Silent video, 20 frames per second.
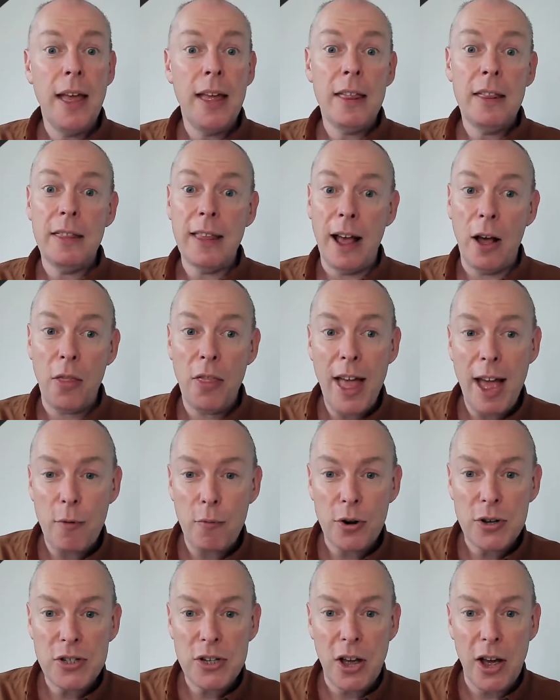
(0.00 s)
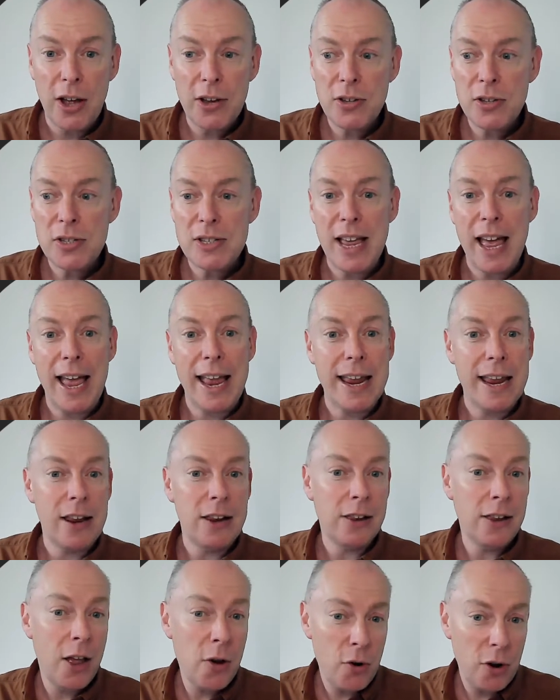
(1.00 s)
Now that returns a
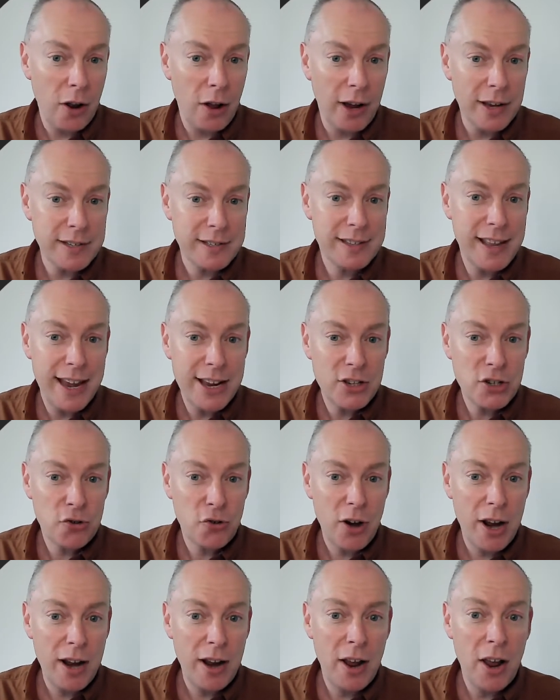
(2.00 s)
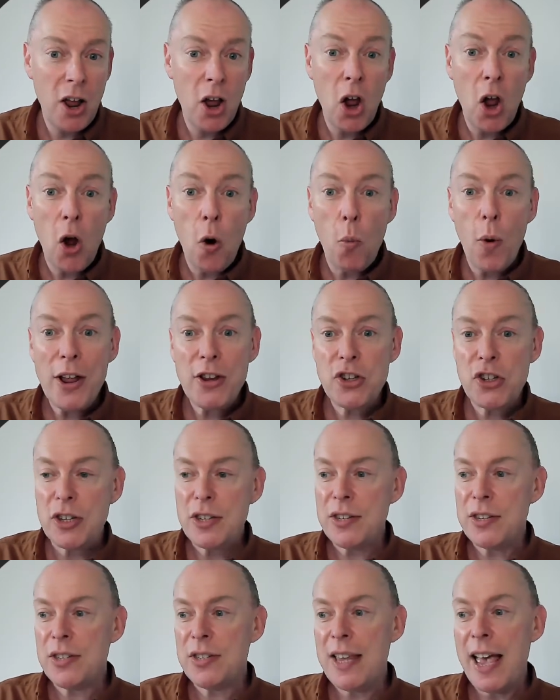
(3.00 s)
localized date string which is
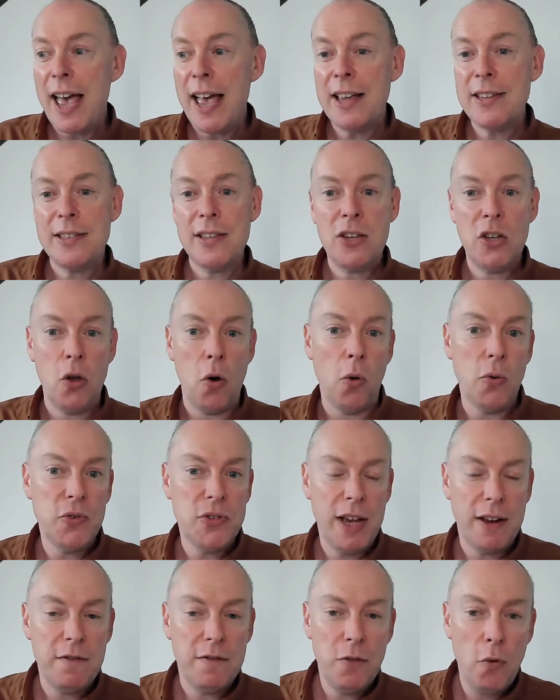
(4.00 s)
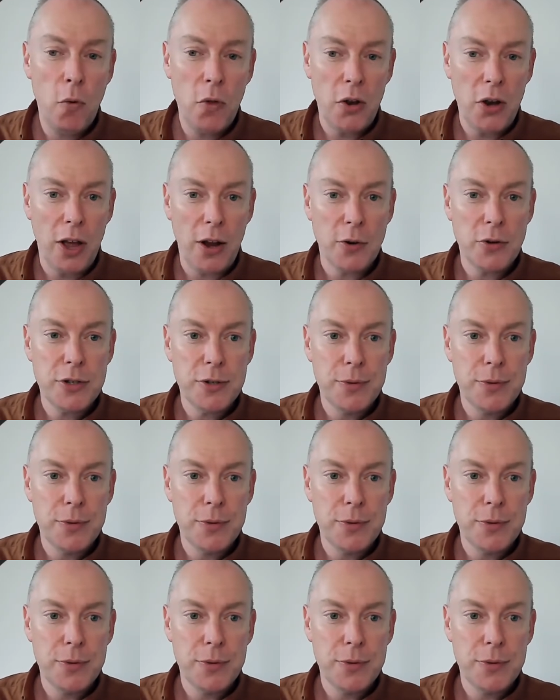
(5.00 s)
set as the content for the node.